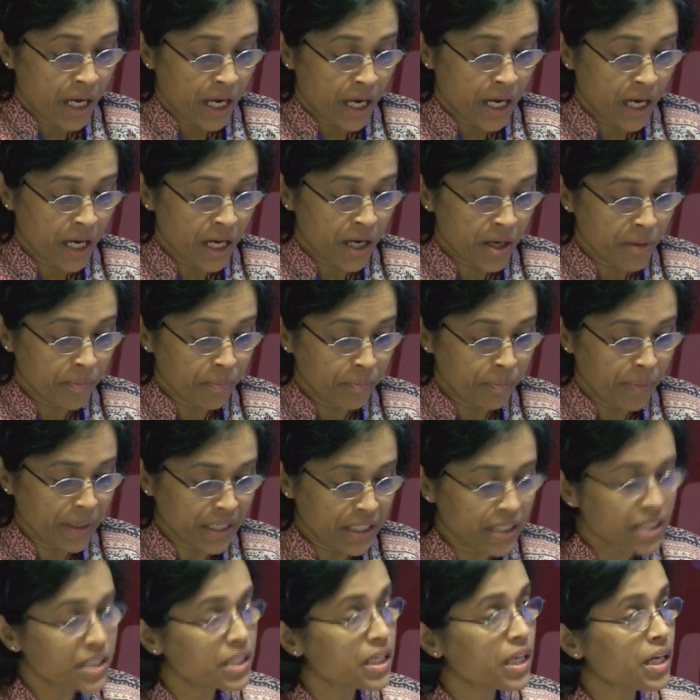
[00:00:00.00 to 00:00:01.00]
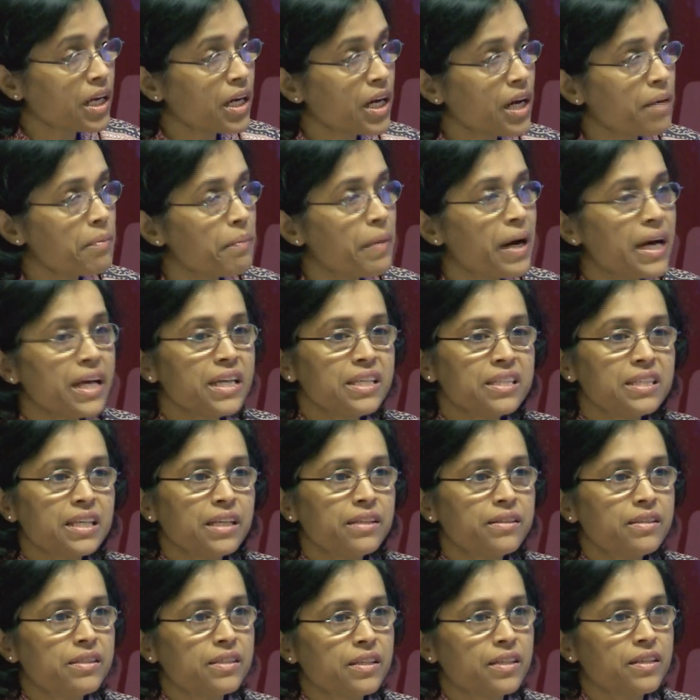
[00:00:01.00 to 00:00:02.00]
But my
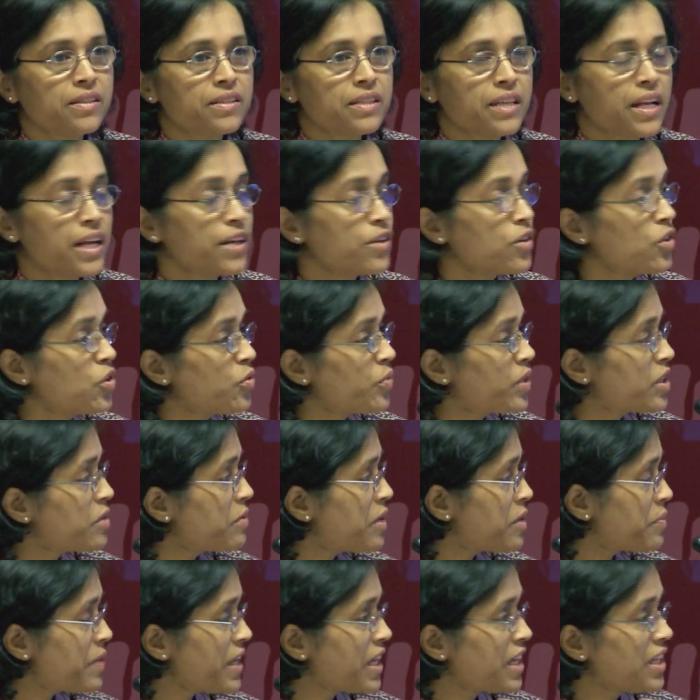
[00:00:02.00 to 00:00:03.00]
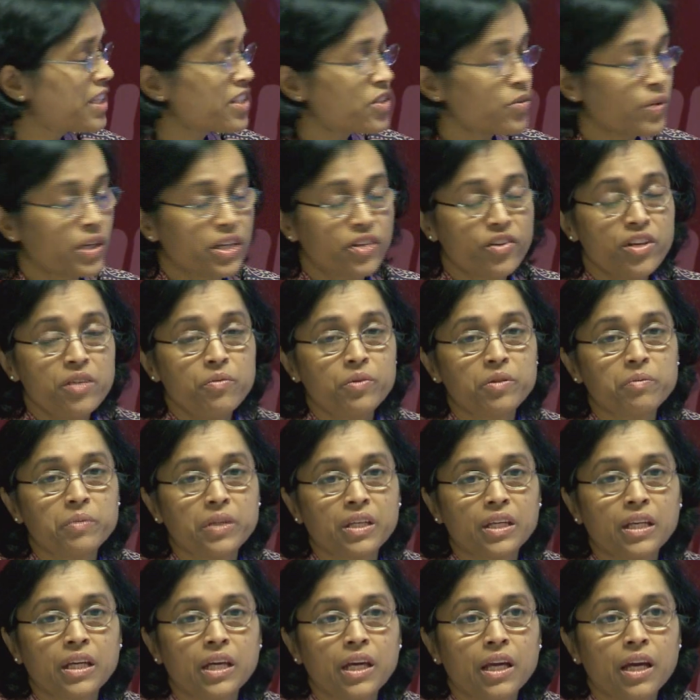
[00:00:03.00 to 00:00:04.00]
sense is, and I don't know whether my panelists will agree with
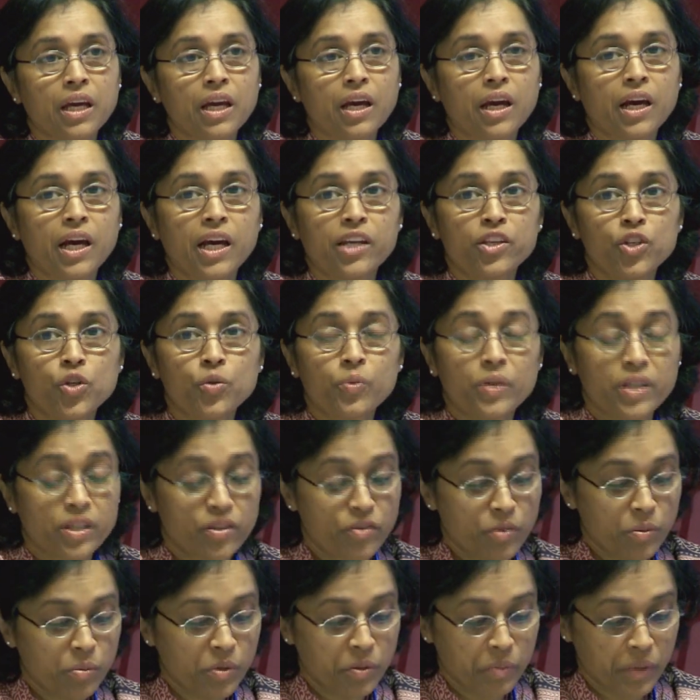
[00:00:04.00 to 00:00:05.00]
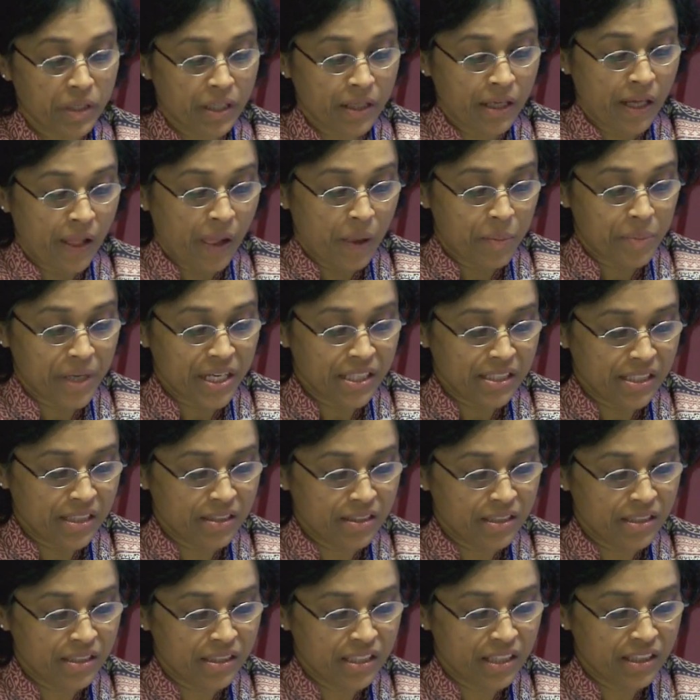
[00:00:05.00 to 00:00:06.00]
me, and you will agree with me, my
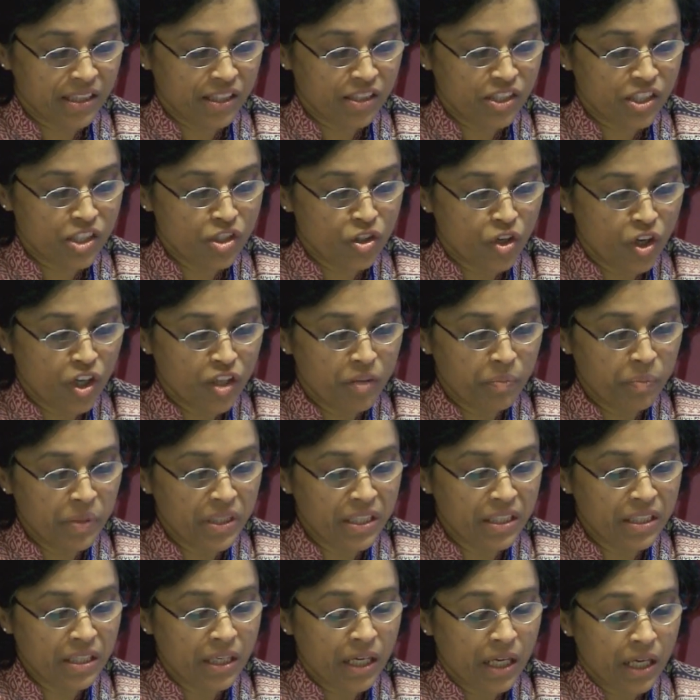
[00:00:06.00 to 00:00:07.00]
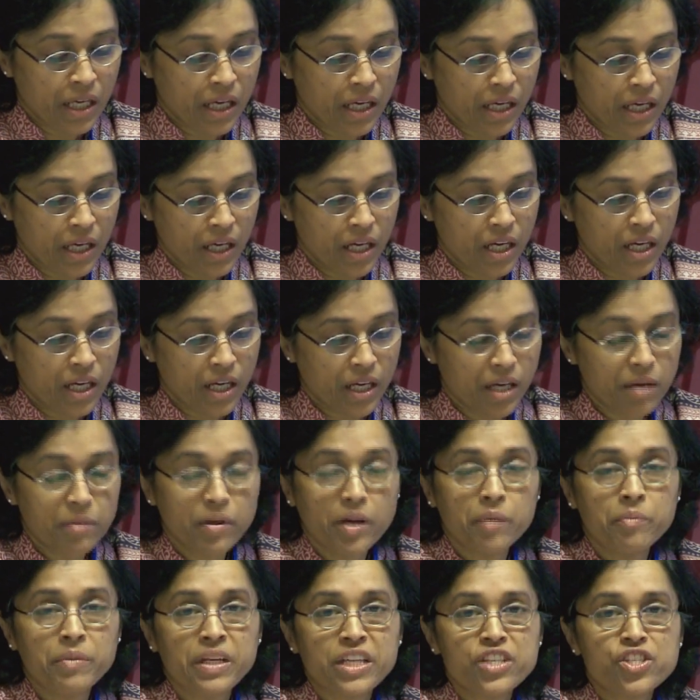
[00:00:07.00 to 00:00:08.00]
sense is that this has not been
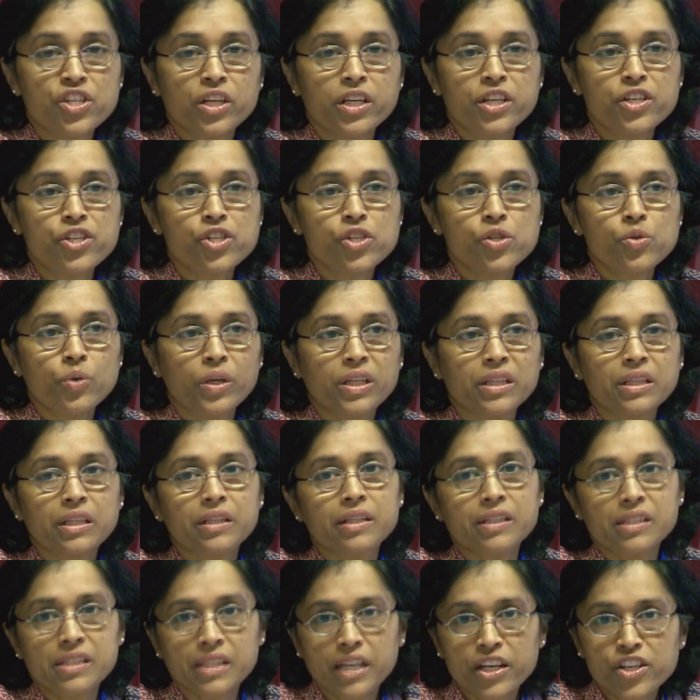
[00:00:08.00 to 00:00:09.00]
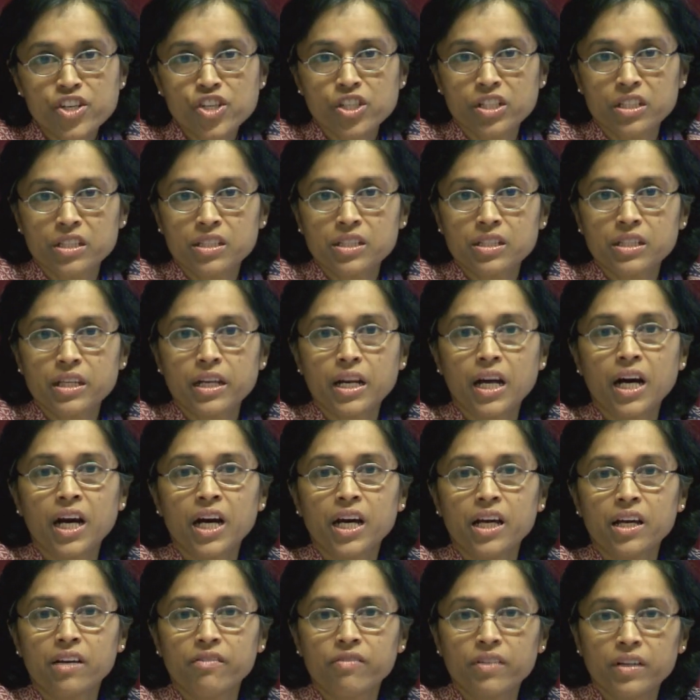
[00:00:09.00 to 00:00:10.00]
a major issue in the discussions that
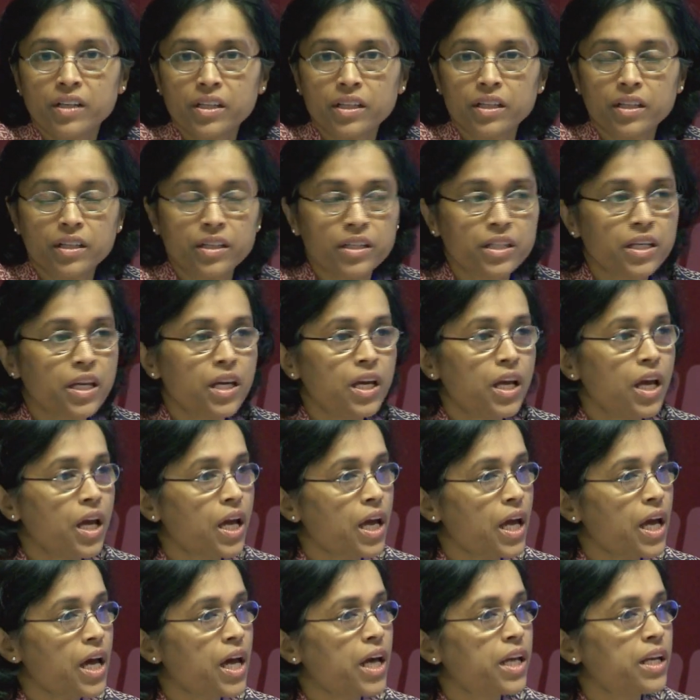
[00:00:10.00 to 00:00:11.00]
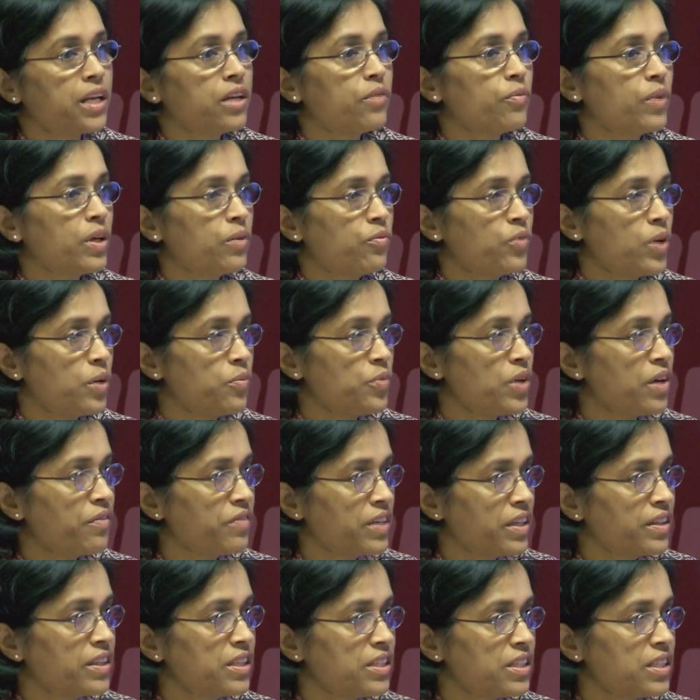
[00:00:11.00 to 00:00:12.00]
I have heard, and in when we have
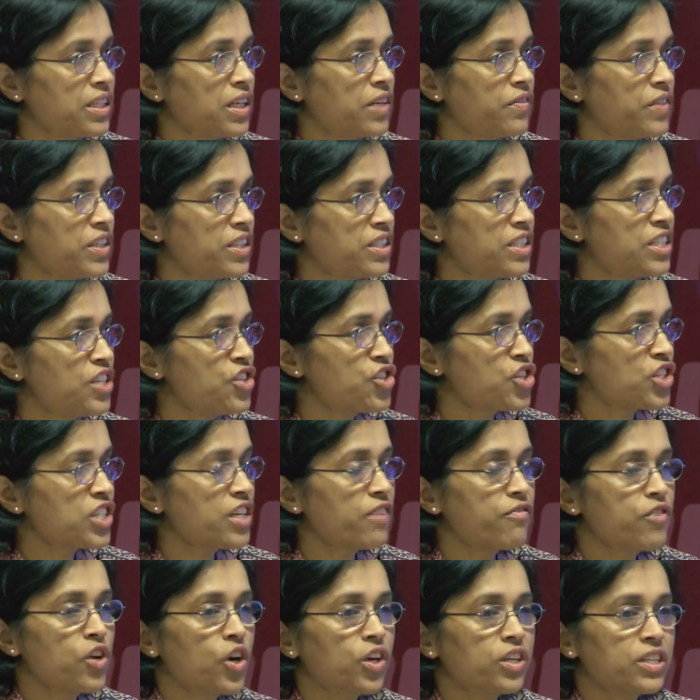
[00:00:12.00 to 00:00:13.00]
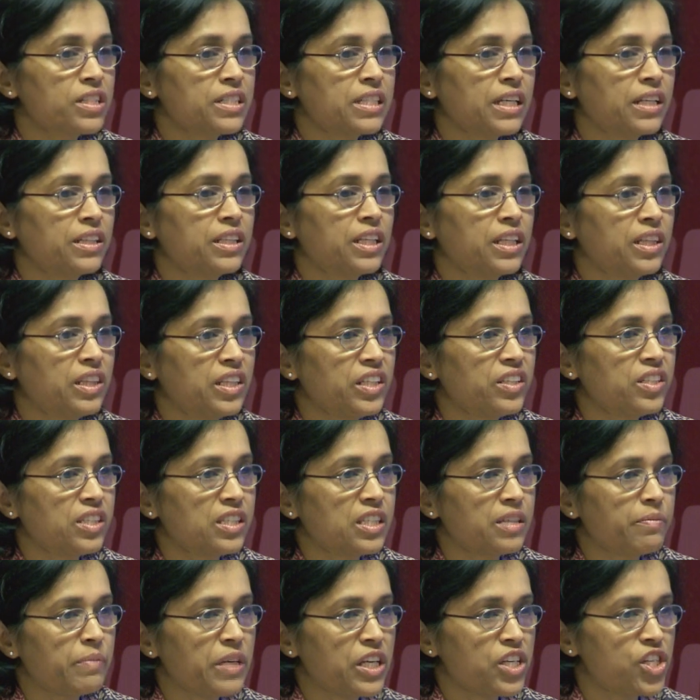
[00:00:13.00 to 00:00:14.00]
done the surveys, teachers have not said that this is
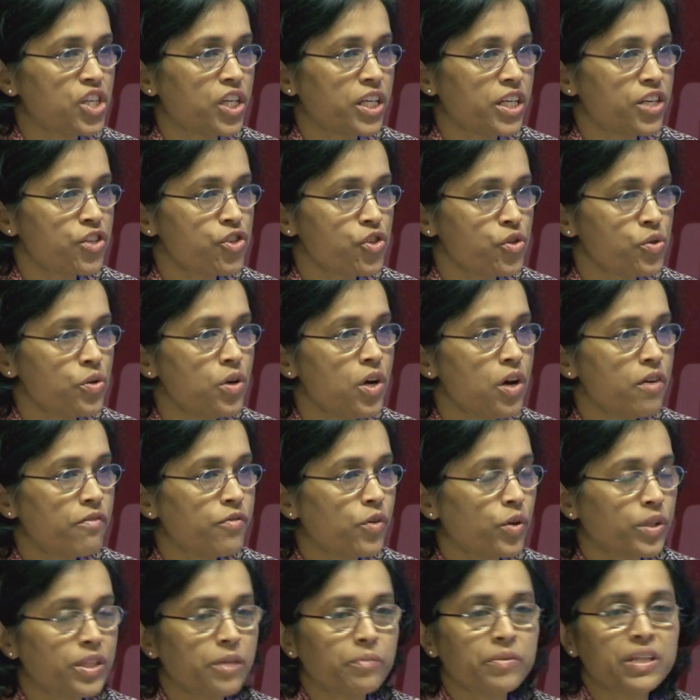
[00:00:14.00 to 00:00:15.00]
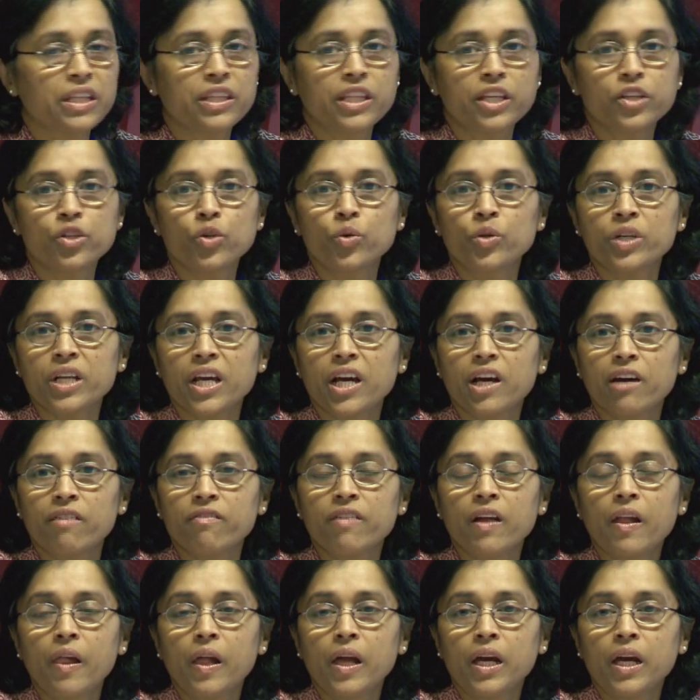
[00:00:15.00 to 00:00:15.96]
a major issue for them, that they don't have